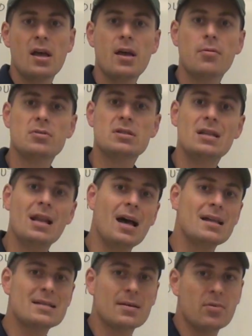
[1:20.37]
It was
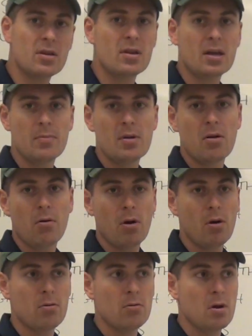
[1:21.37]
not something that could be
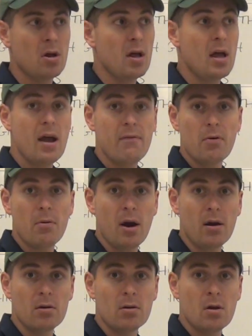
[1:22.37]
grown
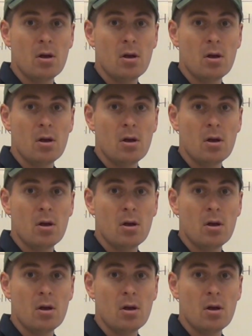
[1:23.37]
everywhere.